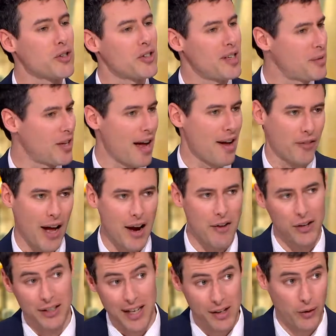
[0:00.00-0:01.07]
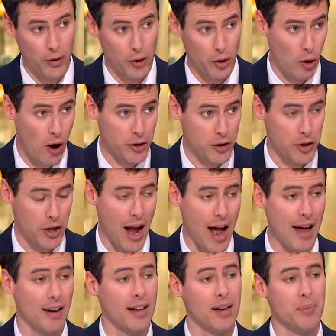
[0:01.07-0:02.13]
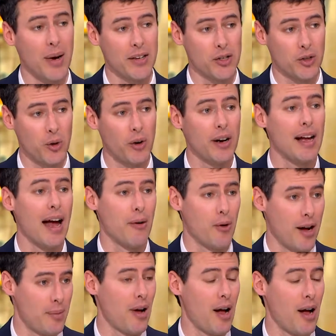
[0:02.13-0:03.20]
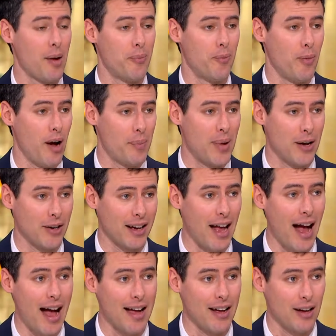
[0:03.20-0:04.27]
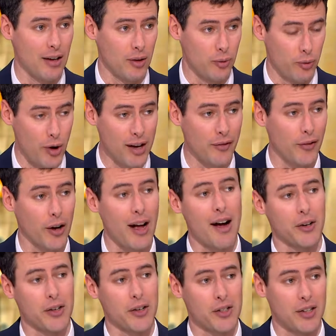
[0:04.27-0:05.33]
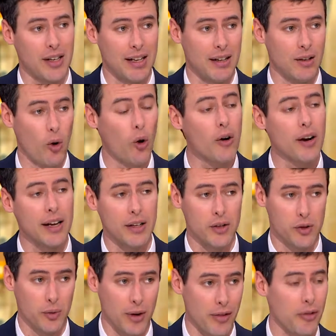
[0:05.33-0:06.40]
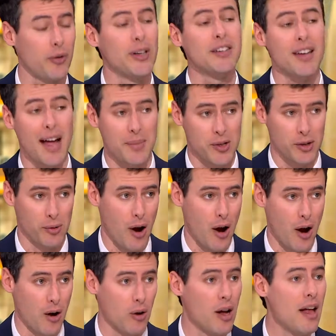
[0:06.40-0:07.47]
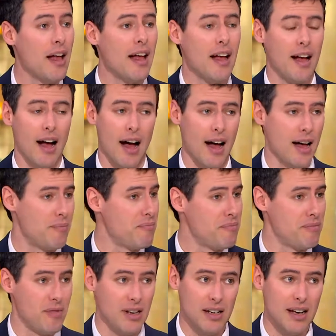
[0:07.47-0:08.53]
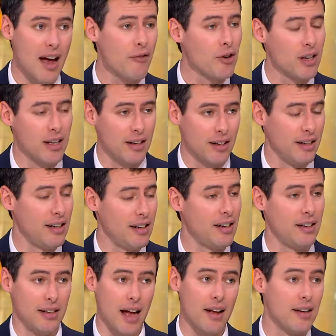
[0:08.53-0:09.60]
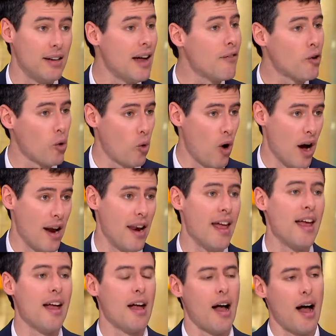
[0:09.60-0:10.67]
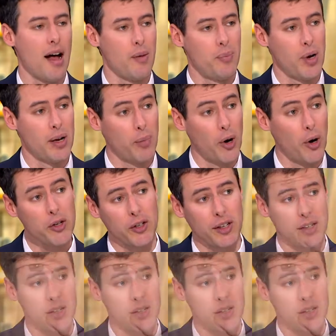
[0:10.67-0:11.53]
seems to have kind of a taste for the long shot. In my story, I write about a guy running for Congress in Oregon who's run 3 times in a row, never won. But Mercer